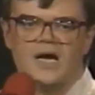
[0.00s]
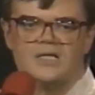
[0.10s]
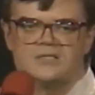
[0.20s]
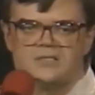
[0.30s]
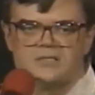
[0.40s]

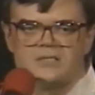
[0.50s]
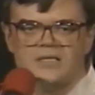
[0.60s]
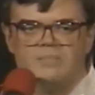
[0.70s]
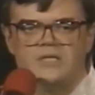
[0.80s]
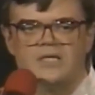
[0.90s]
I
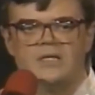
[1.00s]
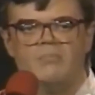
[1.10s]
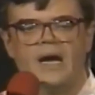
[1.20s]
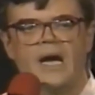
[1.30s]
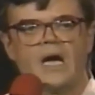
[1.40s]
slipped in the
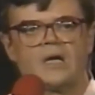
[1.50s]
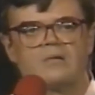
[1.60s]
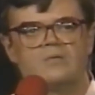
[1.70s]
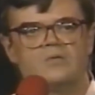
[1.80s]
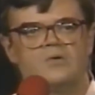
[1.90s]
back
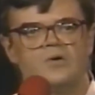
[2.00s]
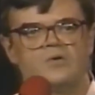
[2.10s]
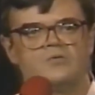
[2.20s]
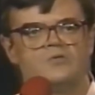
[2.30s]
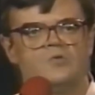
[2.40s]

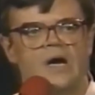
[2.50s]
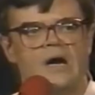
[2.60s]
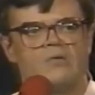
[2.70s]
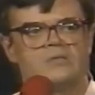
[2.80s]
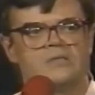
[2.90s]
door 2
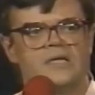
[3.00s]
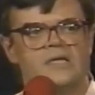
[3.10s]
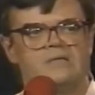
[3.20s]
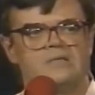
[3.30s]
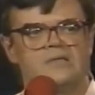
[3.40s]
hours
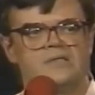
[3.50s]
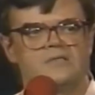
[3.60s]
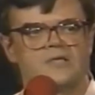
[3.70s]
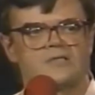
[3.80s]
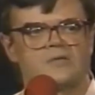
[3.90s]
late in the
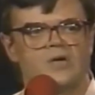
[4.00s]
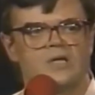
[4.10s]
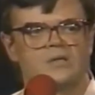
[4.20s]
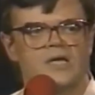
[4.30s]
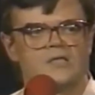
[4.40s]
6th
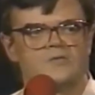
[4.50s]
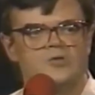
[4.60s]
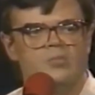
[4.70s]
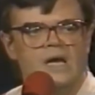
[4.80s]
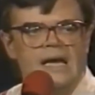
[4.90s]
grade
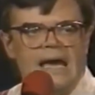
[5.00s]
classroom